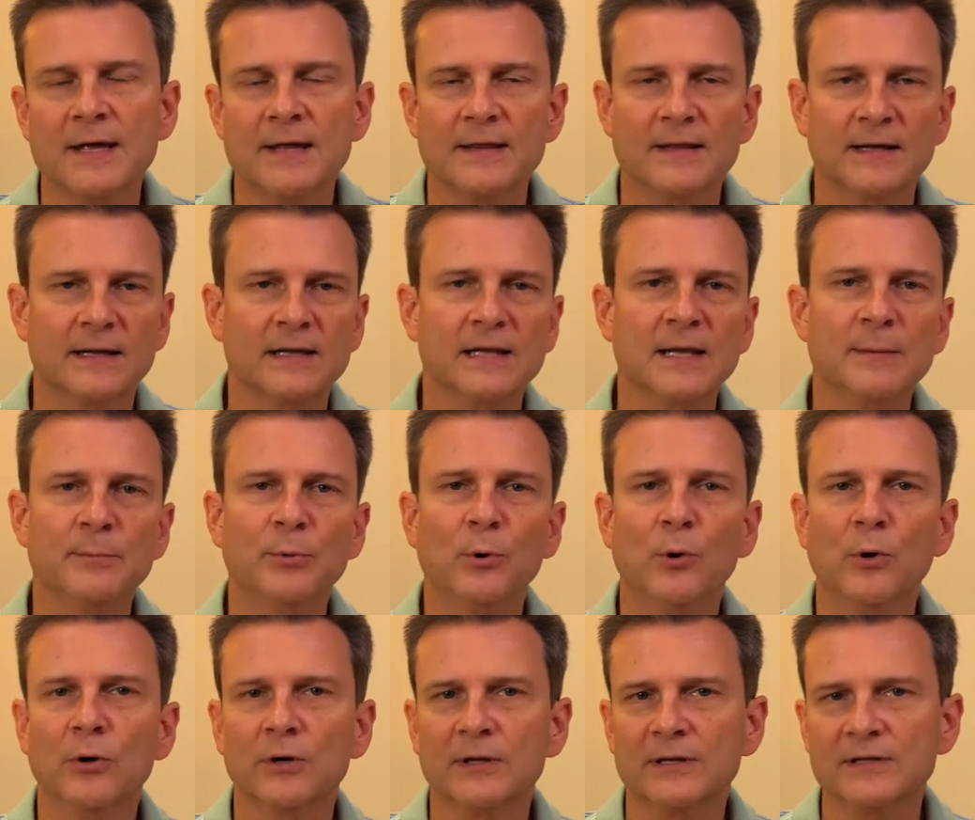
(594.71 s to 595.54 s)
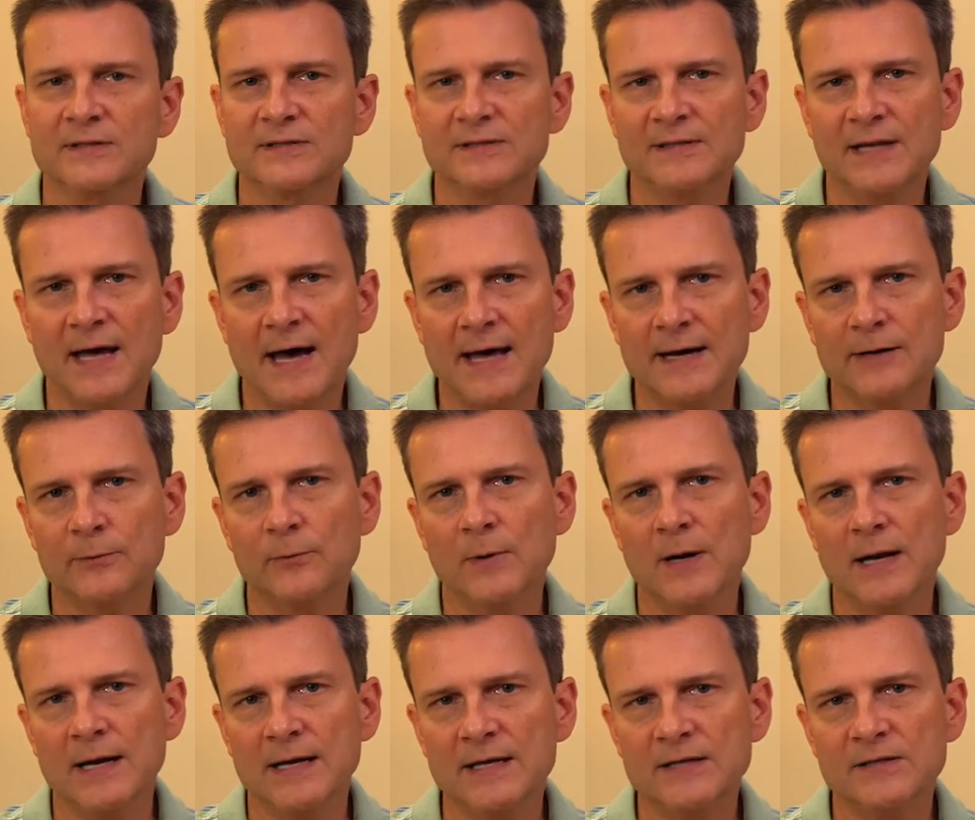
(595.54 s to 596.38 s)
The clipboard is not
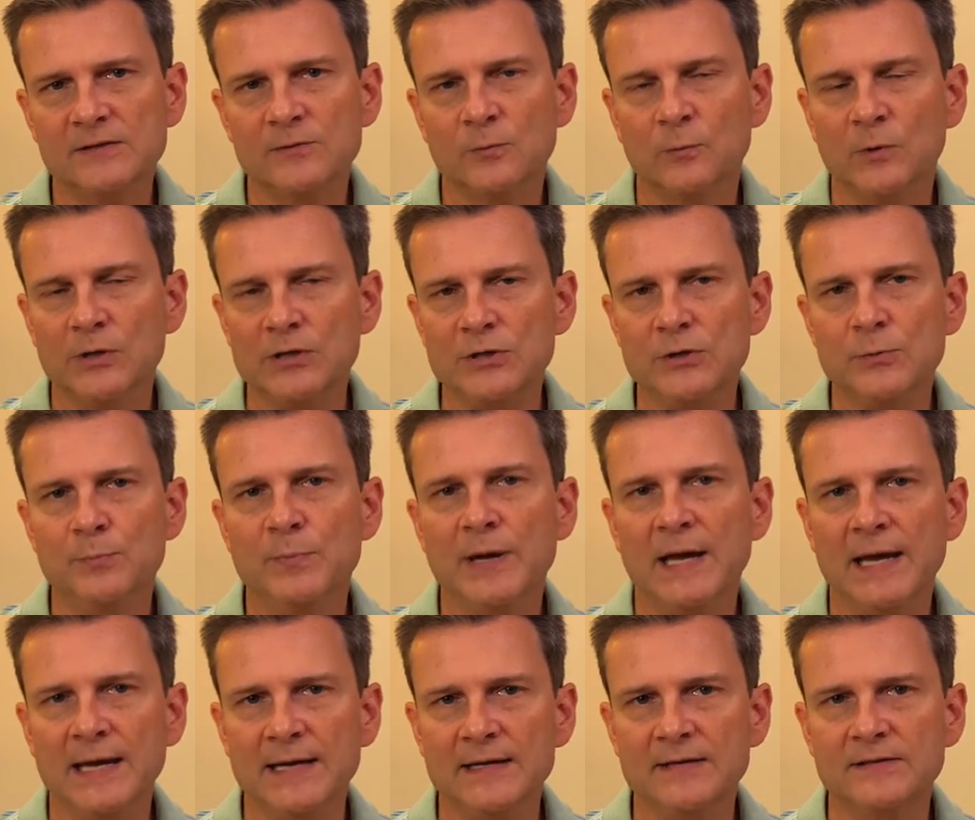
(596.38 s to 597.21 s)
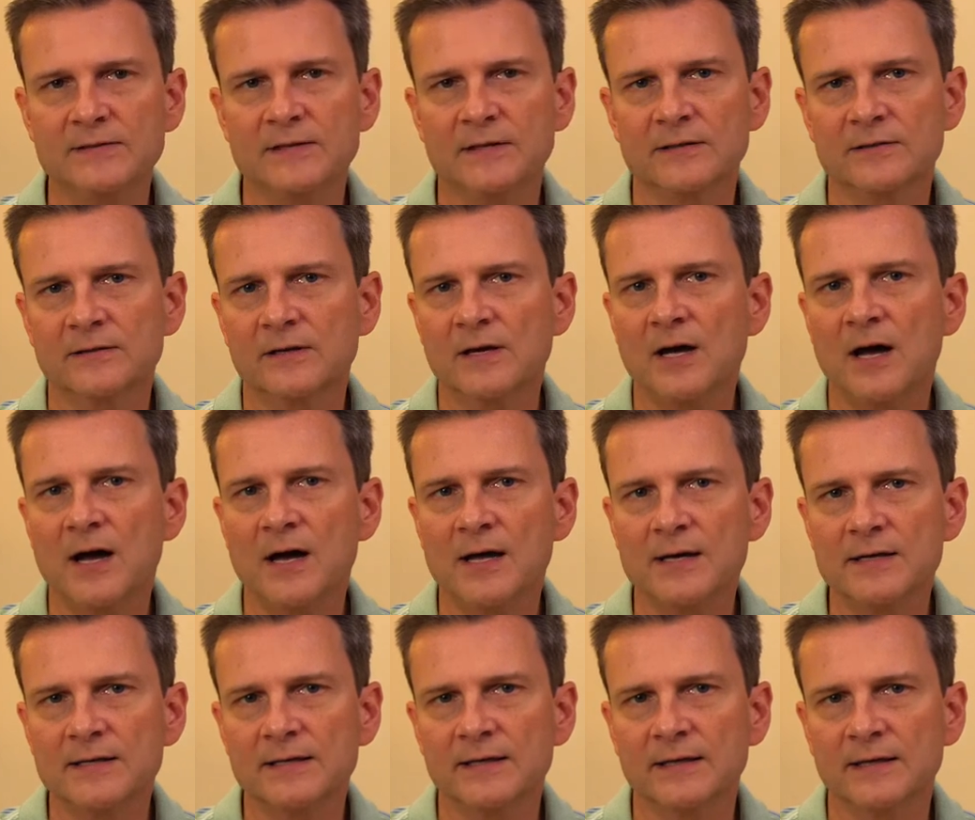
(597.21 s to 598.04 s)
erased when you paste its
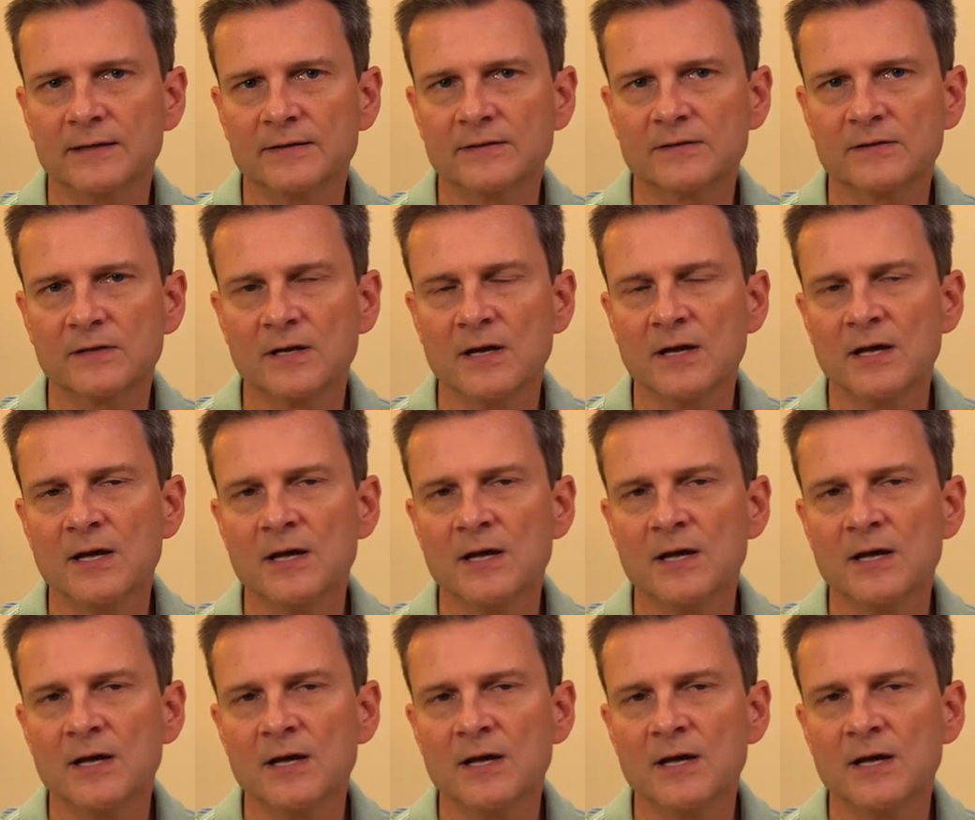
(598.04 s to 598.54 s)
contents.